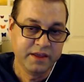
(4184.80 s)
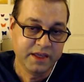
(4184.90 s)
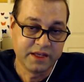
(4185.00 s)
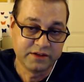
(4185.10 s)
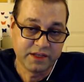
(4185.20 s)

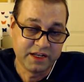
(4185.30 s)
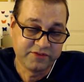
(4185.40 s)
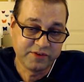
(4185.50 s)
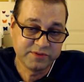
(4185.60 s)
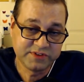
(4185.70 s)
And
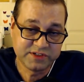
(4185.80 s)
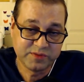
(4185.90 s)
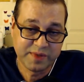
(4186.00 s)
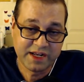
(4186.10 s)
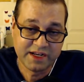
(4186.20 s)
if it was such a
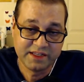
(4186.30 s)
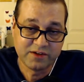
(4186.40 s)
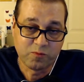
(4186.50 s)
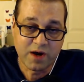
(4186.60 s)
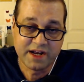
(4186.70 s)
bad idea,
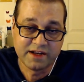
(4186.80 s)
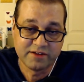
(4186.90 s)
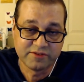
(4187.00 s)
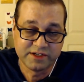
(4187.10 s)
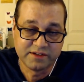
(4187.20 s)
why did
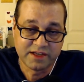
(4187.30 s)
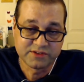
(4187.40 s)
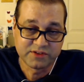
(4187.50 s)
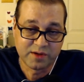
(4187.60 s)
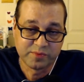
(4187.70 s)
every
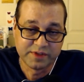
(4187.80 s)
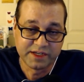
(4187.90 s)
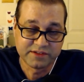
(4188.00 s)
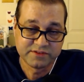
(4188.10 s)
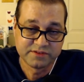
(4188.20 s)
desktop
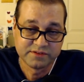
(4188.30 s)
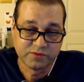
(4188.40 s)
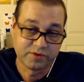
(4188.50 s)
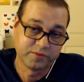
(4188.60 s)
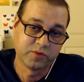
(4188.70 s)
Linux
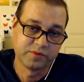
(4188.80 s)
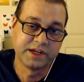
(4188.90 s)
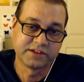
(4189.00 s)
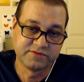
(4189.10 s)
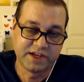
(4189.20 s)
or
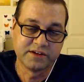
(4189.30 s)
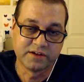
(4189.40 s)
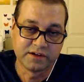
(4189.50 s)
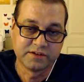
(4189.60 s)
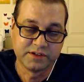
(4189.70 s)
Linux
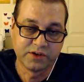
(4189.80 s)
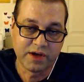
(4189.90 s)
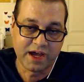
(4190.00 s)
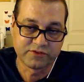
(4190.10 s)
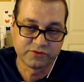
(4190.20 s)
vendor,
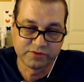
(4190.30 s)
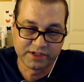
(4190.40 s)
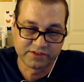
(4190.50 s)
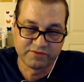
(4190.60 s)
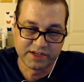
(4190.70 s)
actual
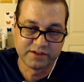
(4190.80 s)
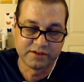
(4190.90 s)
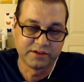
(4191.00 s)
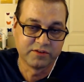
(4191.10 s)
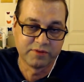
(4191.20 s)
Linux
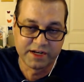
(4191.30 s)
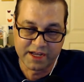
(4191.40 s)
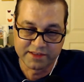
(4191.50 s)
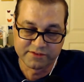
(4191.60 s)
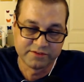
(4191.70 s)
vendor, Red
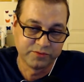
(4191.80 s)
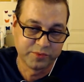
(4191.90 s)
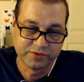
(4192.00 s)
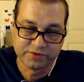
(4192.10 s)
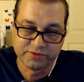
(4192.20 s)
Hats and
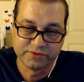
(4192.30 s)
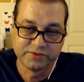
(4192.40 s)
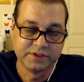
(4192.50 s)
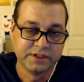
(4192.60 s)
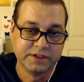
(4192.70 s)
Ubuntu's
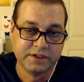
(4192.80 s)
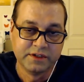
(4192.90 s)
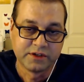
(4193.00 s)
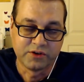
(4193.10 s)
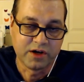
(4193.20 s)
and
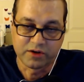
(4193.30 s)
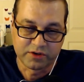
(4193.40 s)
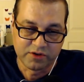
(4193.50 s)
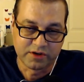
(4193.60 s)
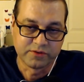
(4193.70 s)
or
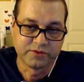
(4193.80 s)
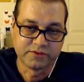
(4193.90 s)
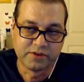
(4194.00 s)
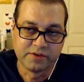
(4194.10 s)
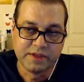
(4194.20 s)
Canonicals and
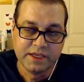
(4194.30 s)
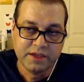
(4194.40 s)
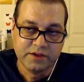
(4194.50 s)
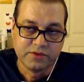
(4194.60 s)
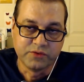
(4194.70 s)
all,
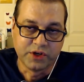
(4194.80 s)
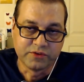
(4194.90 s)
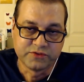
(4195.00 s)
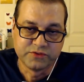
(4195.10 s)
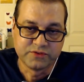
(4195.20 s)

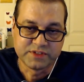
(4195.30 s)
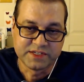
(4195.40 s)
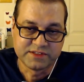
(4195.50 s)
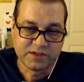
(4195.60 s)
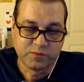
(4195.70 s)
as soon as they
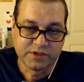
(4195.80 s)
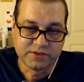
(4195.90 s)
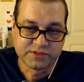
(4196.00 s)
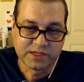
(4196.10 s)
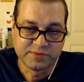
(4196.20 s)
said
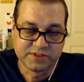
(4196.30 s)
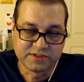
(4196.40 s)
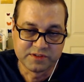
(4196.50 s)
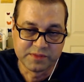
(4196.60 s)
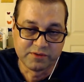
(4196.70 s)
Windows
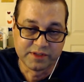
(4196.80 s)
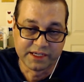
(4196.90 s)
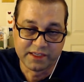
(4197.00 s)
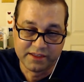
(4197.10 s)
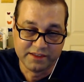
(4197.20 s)
subsystem, they were
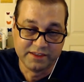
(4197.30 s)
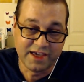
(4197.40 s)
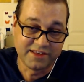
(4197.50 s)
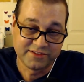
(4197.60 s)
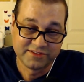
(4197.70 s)
like,
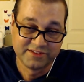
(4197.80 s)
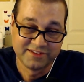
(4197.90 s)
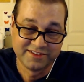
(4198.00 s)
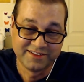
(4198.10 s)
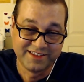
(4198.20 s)
yes,
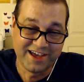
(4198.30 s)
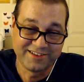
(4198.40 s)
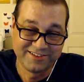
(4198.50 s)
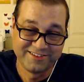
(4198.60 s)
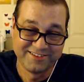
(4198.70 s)

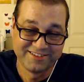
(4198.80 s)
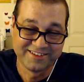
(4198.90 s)
yes.